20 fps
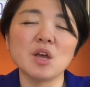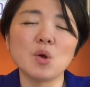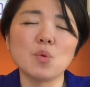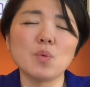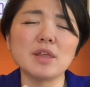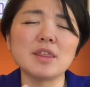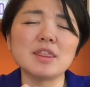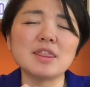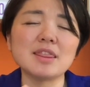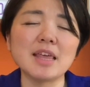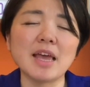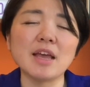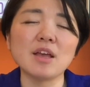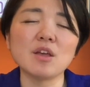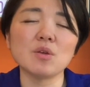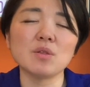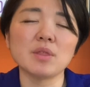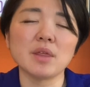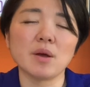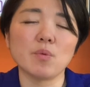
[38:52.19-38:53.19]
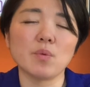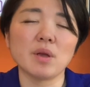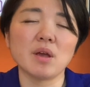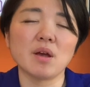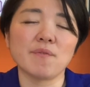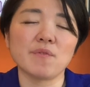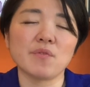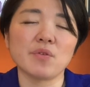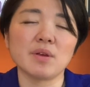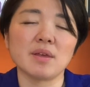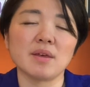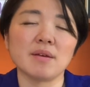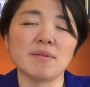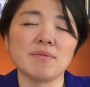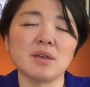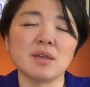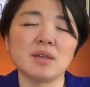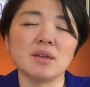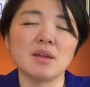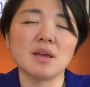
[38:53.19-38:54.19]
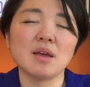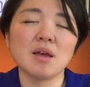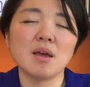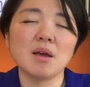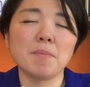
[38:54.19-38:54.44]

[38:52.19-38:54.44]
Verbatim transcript: We thank you that we are forgiven